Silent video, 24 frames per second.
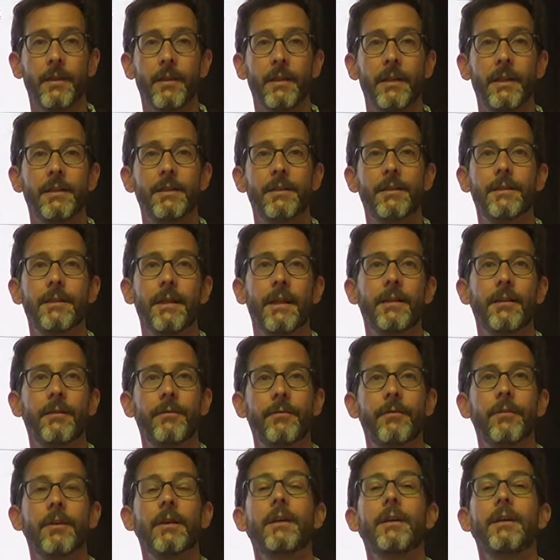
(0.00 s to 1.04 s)
Instead
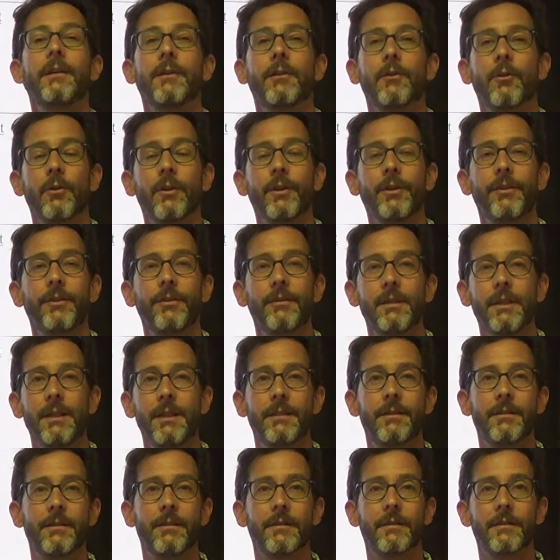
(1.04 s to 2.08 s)
of Chris
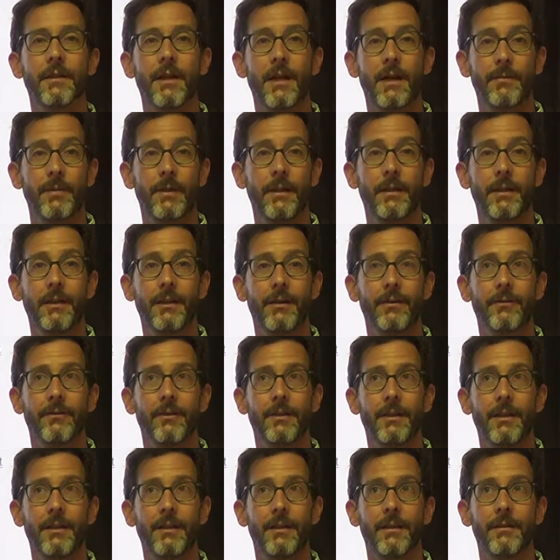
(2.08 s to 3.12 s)
needs to stop hitting other
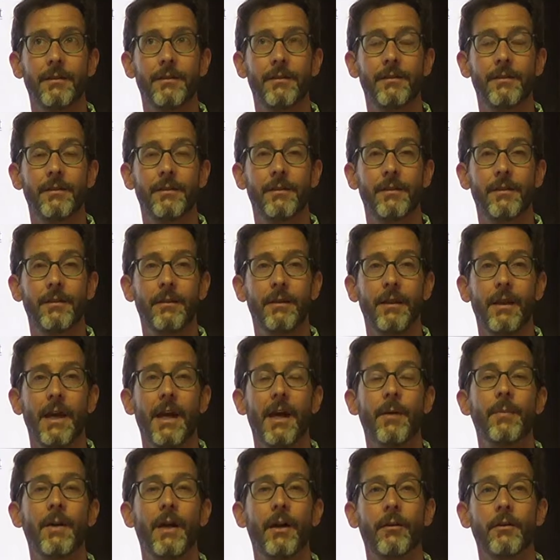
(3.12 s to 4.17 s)
kids,
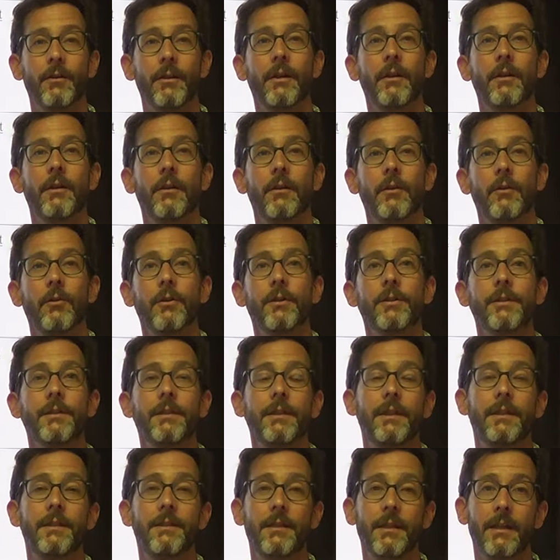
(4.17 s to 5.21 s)
how about Chris
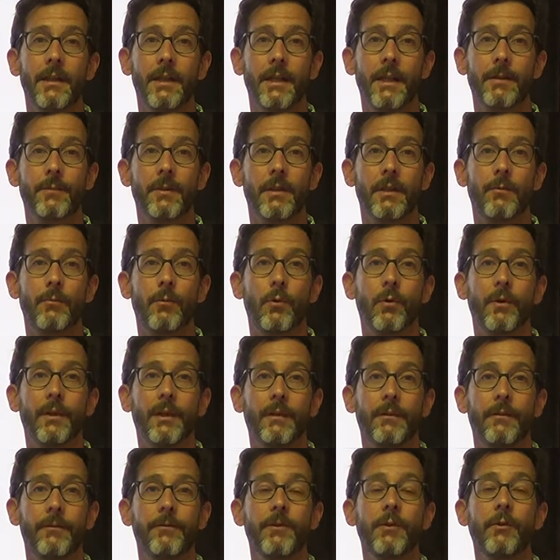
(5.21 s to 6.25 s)
needs to get up in the
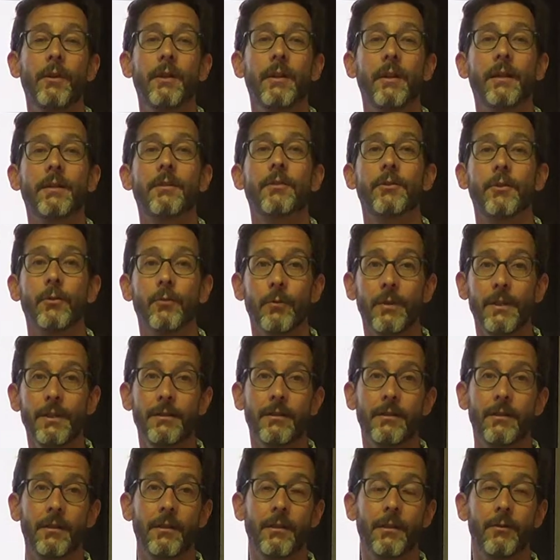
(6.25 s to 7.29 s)
morning feeling like there's a
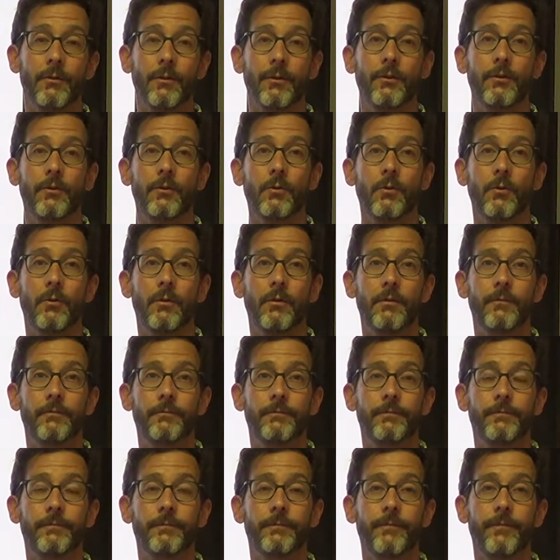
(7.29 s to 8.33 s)
reason to go to school?
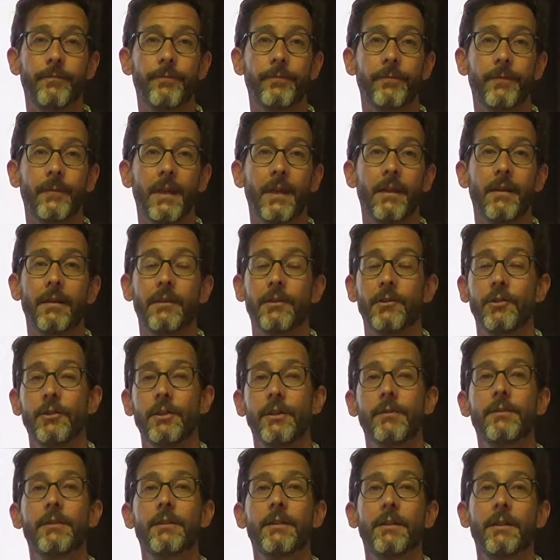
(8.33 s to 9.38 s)

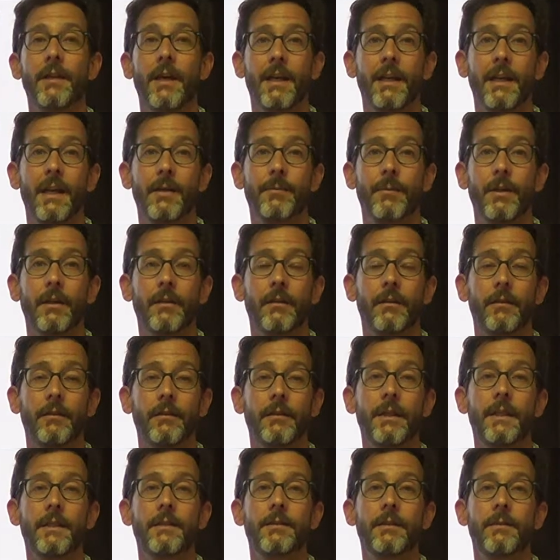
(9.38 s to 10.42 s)
Shifts the dynamic,
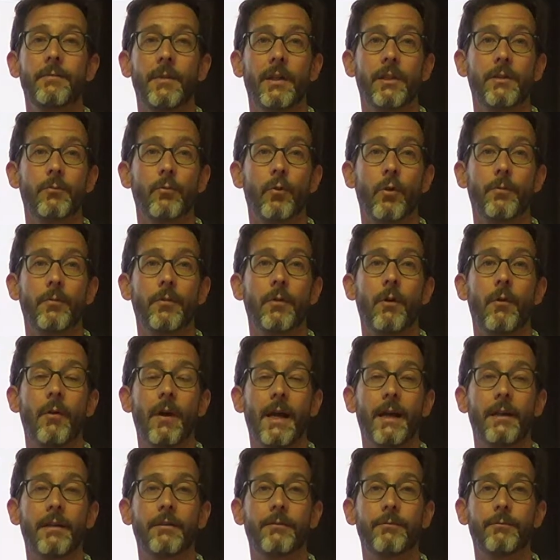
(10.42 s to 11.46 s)
leads to much more
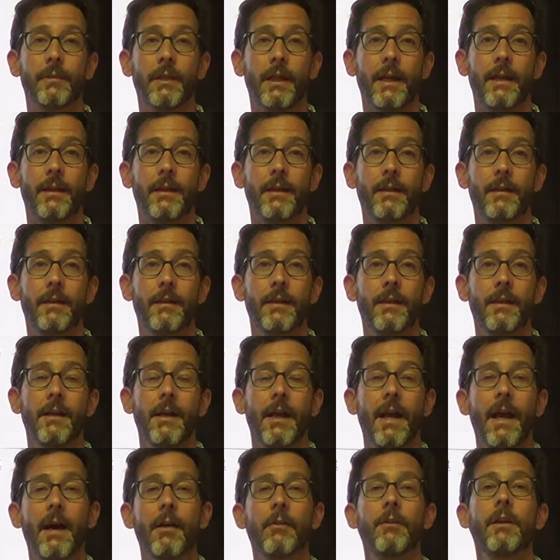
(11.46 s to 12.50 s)
proactive planning.
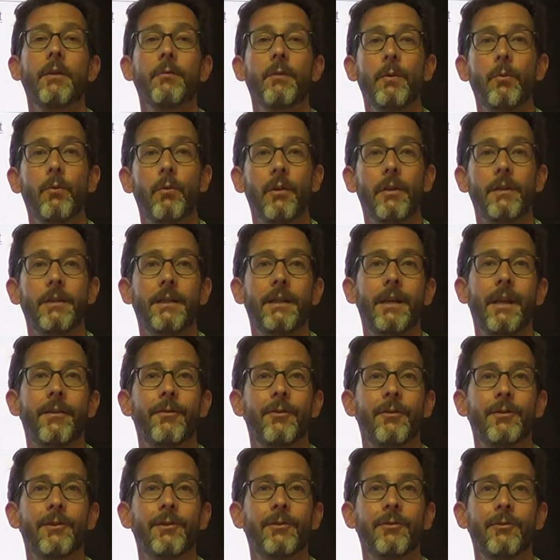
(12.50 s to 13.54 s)
How can we work together
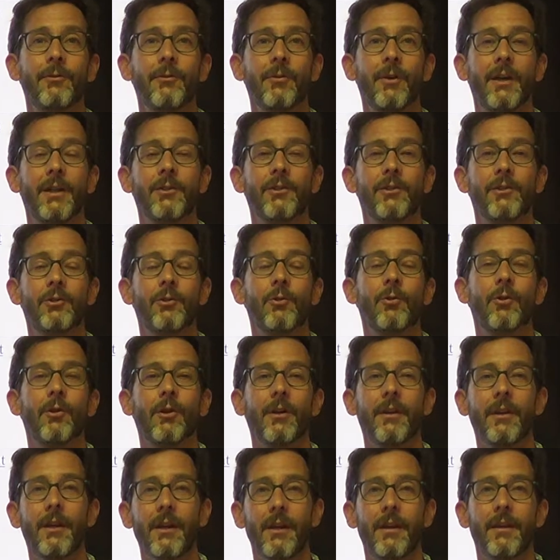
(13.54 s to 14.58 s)
to
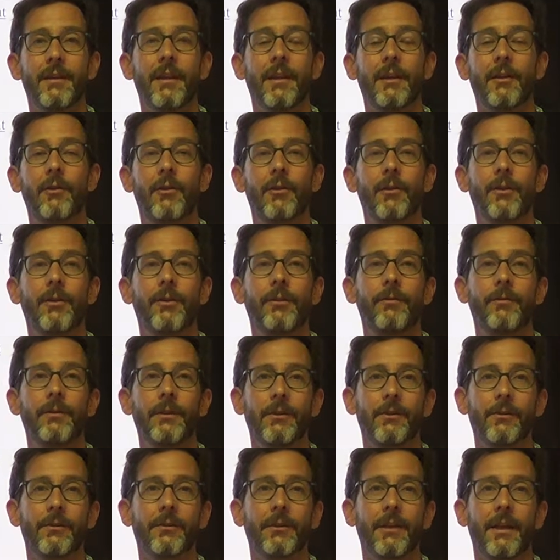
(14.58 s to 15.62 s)
ensure that Chris
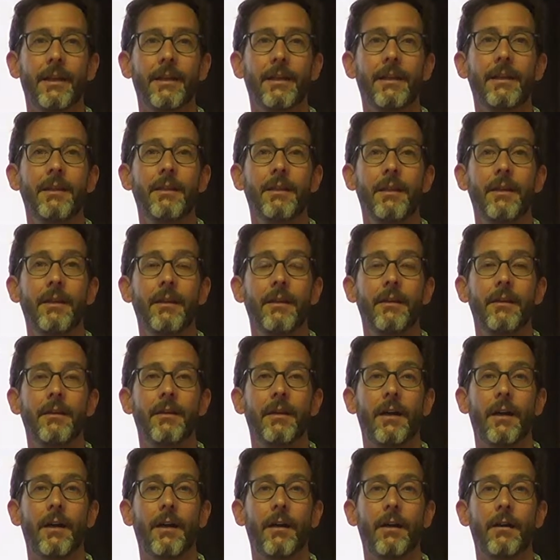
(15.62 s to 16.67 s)
feels like he
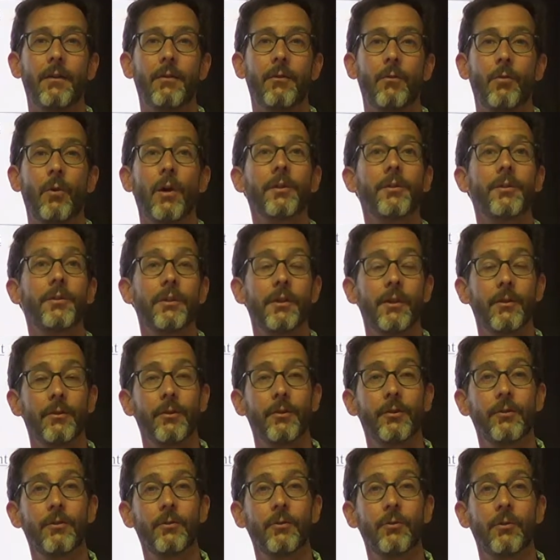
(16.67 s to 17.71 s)
wants to go to
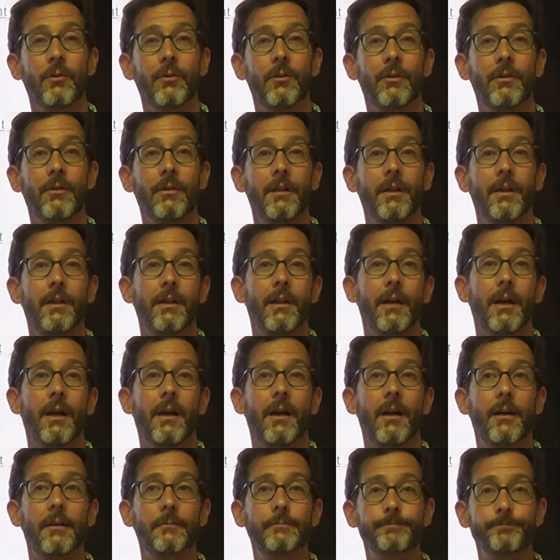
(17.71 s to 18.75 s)
school,
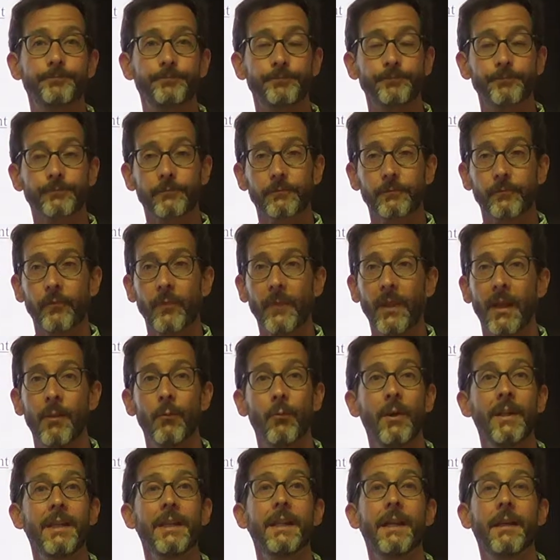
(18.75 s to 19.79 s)
and
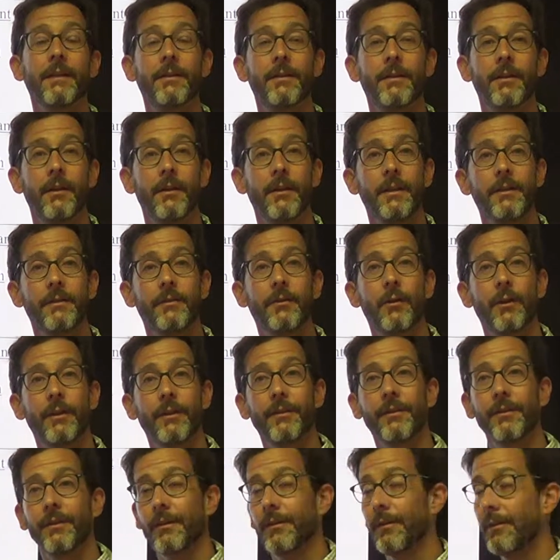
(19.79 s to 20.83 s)
when he gets there he's going to
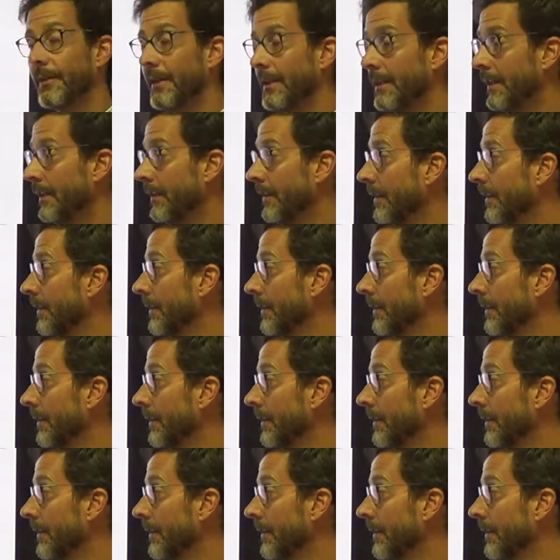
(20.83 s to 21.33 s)
succeed?